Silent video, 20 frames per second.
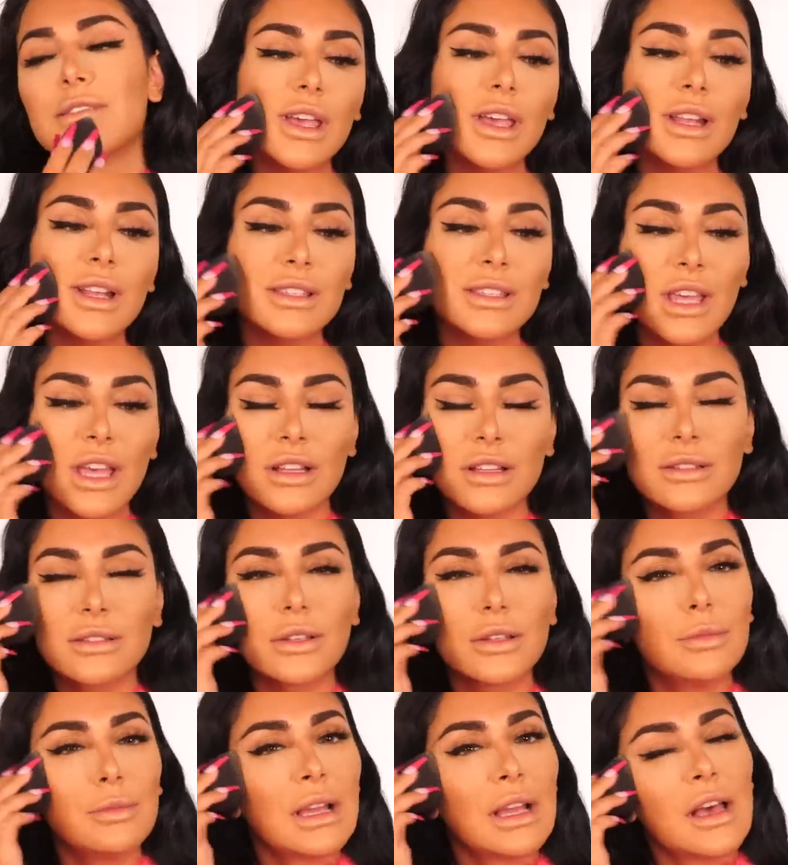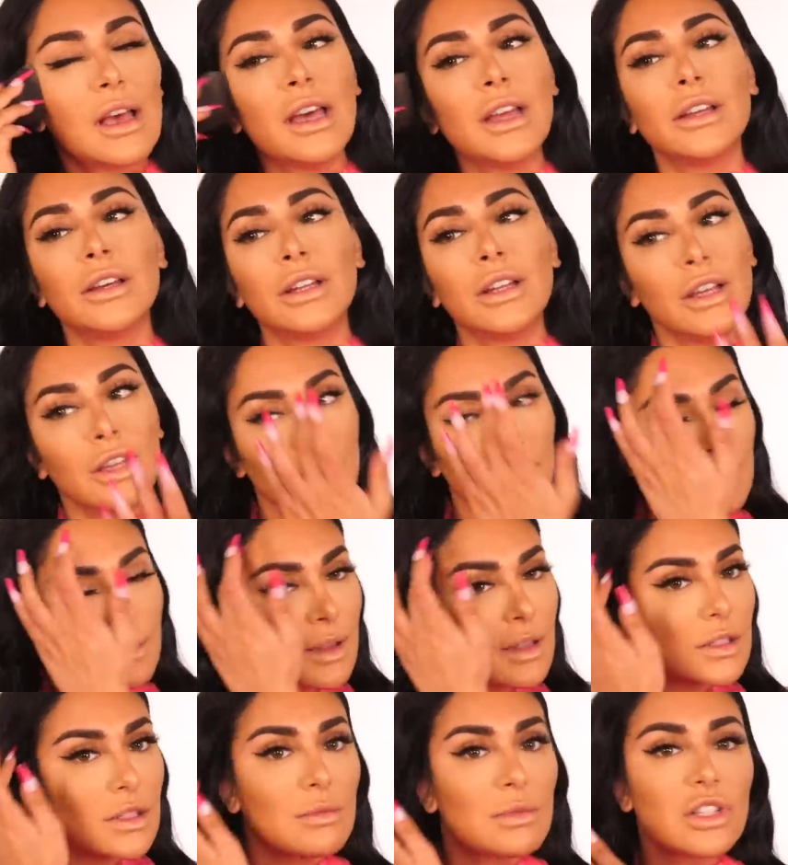And it's like, oh my God, Huda, you
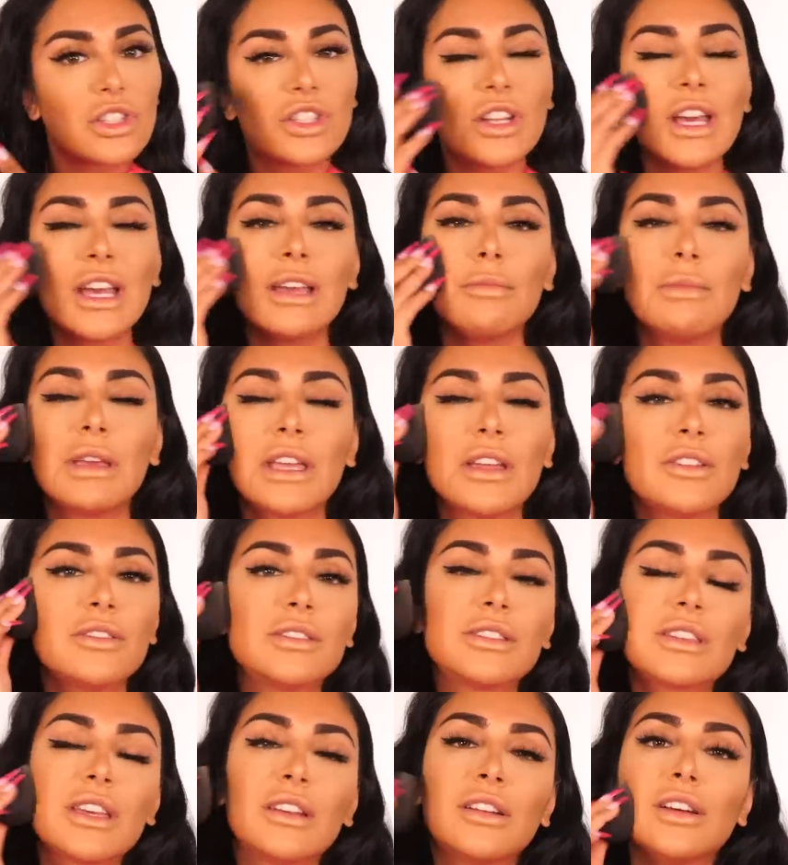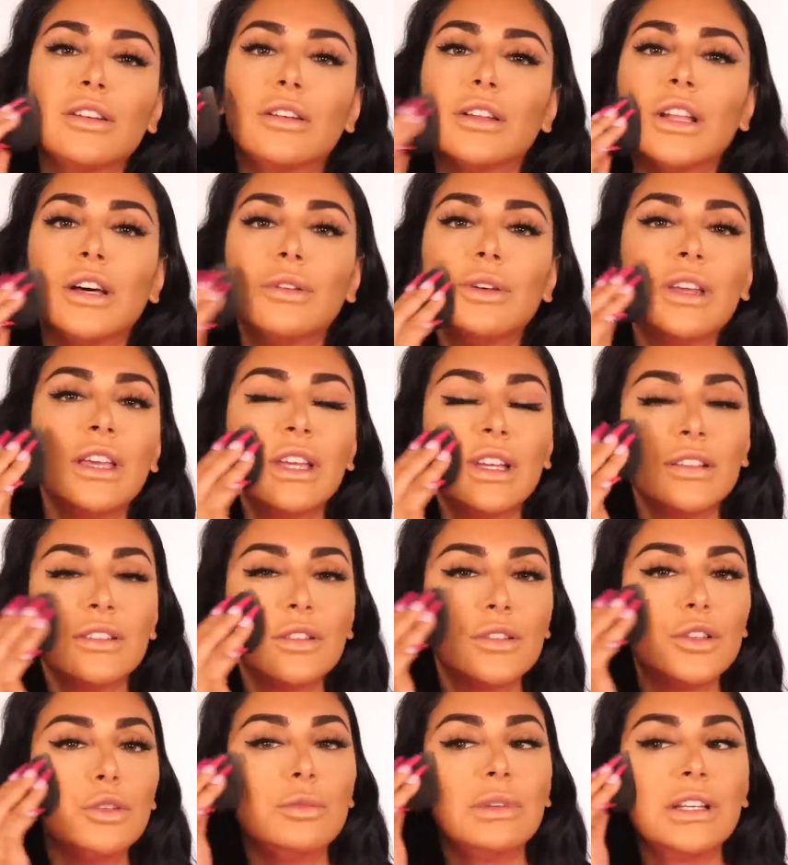spent so much time making your skin all glowy
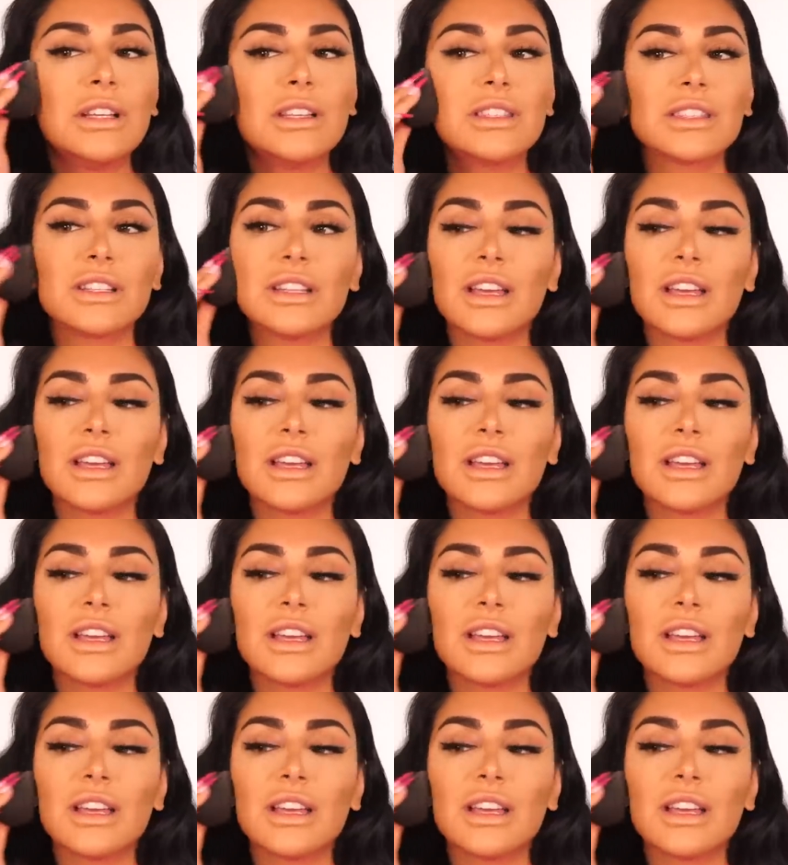and luminous,